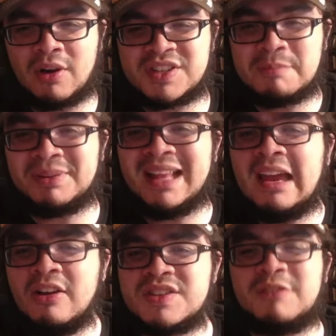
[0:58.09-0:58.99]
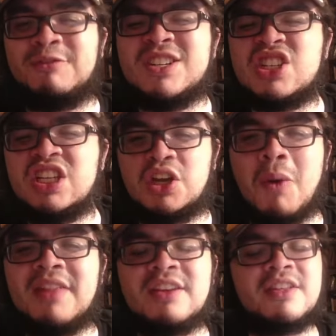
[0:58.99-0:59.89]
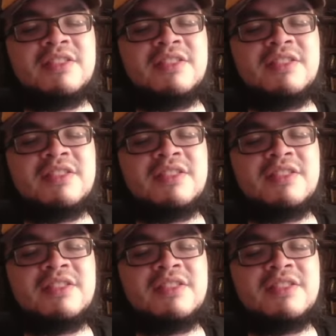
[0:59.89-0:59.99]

Some players, officially, who I think that